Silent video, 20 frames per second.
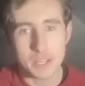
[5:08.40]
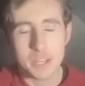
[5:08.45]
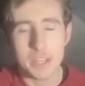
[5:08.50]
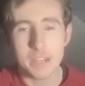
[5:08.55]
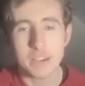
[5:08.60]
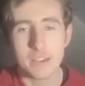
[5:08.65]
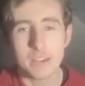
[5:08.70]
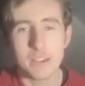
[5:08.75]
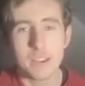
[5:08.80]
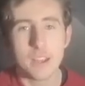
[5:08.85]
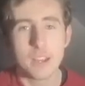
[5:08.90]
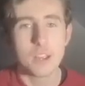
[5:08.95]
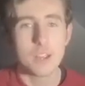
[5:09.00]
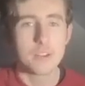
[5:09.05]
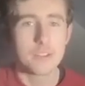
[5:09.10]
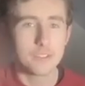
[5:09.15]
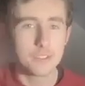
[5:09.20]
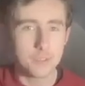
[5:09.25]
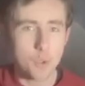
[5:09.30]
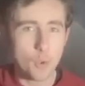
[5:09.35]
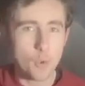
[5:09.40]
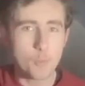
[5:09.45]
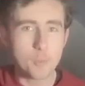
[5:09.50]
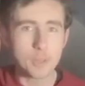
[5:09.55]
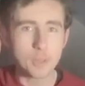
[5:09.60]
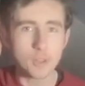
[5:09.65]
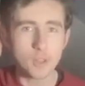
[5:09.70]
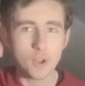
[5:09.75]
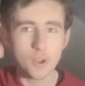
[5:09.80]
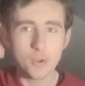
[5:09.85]
here so
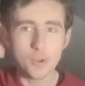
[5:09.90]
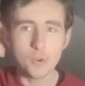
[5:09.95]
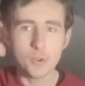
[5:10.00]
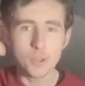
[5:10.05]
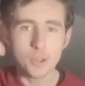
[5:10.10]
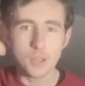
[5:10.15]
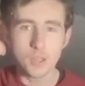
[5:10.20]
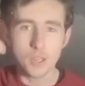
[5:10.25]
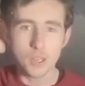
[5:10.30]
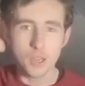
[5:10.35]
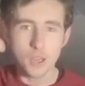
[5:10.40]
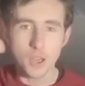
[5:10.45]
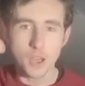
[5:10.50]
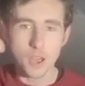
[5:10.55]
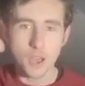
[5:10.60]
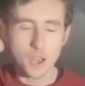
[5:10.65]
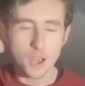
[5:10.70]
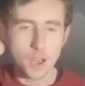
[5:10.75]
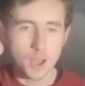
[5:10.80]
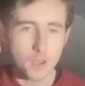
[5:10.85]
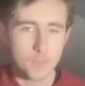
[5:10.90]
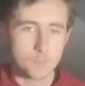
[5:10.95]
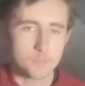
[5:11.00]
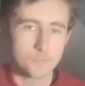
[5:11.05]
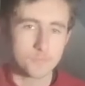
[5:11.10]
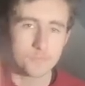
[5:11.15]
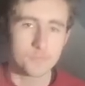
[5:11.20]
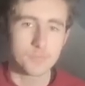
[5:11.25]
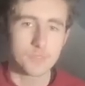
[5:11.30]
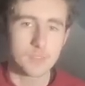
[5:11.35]
below
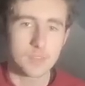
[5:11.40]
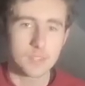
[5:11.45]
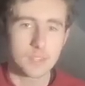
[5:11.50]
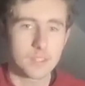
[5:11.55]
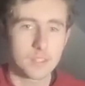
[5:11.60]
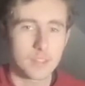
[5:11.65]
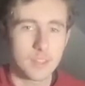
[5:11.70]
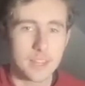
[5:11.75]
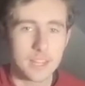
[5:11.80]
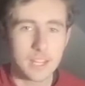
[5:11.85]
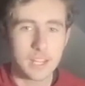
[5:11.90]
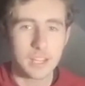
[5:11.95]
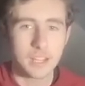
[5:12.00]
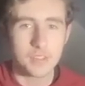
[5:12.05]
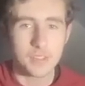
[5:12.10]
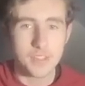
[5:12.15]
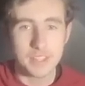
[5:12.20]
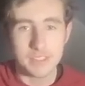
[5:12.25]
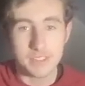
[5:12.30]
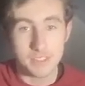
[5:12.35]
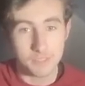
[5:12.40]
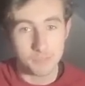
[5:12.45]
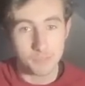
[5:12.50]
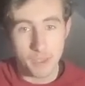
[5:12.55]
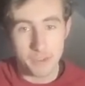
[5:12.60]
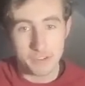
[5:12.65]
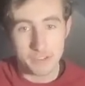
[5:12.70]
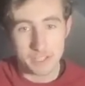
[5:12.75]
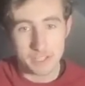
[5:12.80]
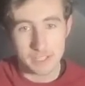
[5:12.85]
um like this is
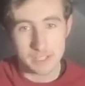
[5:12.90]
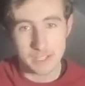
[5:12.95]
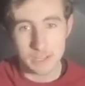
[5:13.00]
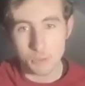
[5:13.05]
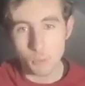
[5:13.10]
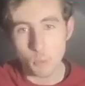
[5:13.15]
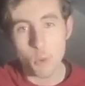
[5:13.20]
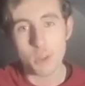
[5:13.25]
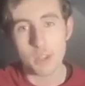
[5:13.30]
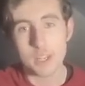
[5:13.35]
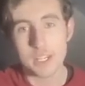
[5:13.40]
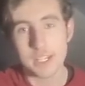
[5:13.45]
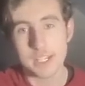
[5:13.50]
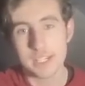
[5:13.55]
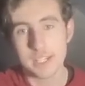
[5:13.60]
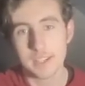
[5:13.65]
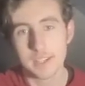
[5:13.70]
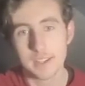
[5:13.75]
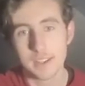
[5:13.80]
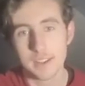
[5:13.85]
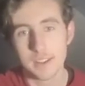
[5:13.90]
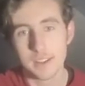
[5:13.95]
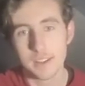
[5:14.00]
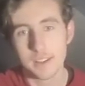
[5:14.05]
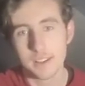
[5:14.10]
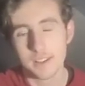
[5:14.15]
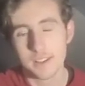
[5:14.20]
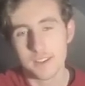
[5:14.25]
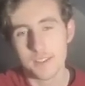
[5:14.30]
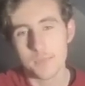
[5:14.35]
very clearly Wally.
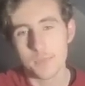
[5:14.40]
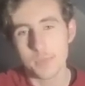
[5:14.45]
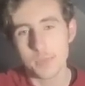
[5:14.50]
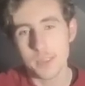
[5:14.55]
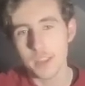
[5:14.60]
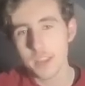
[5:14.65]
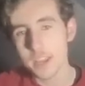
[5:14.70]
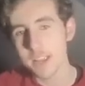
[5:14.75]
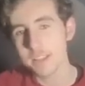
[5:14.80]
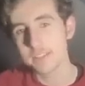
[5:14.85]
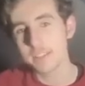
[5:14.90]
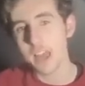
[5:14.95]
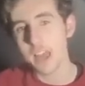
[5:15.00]
Is